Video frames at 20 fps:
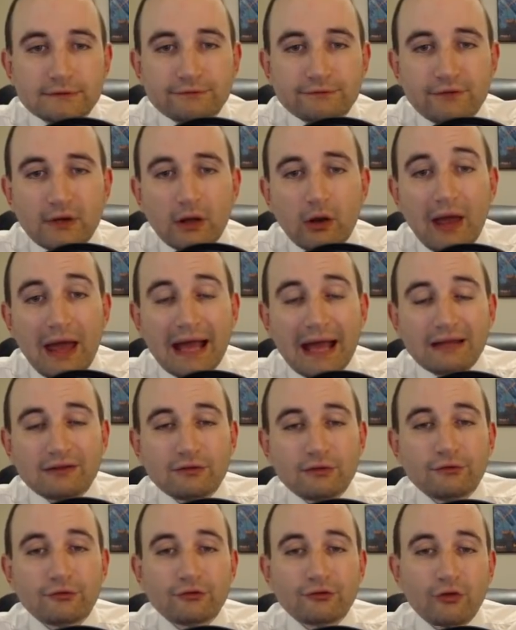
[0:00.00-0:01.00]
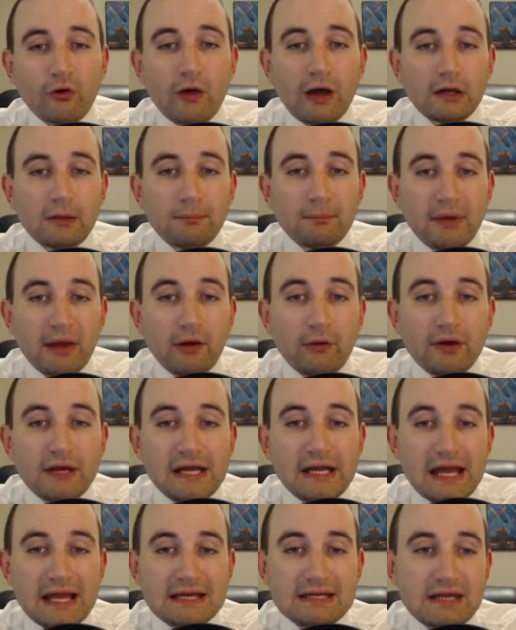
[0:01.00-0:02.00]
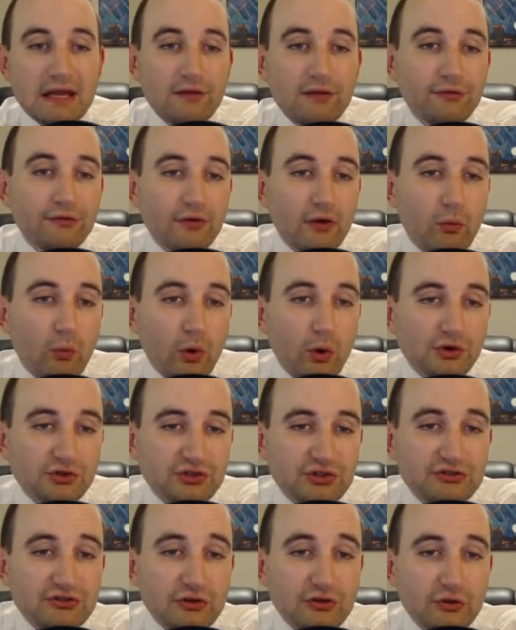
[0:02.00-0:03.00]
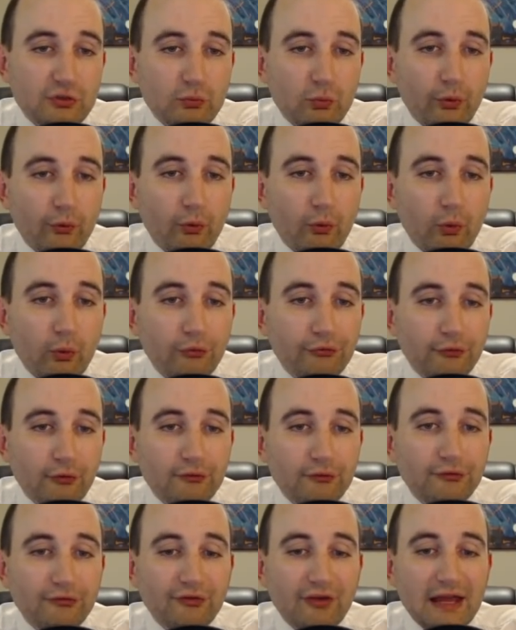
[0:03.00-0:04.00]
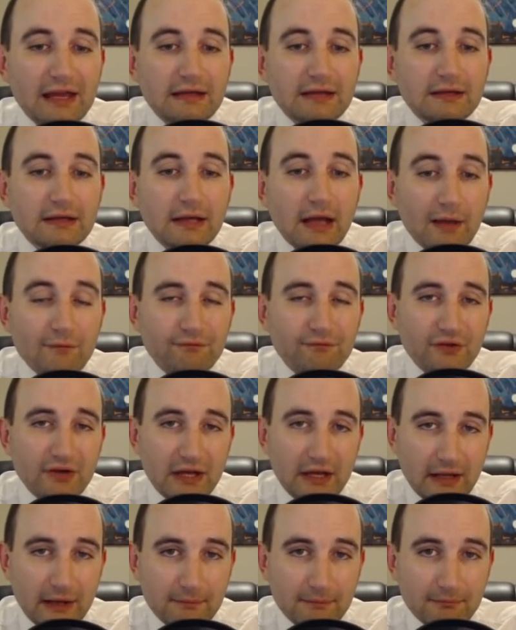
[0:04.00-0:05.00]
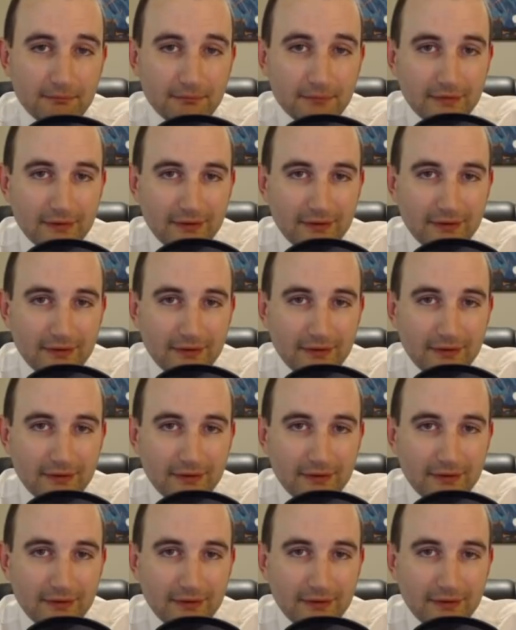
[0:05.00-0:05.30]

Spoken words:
Fellow actors Tyler Perry and Denzel Washington were also seen comforting him.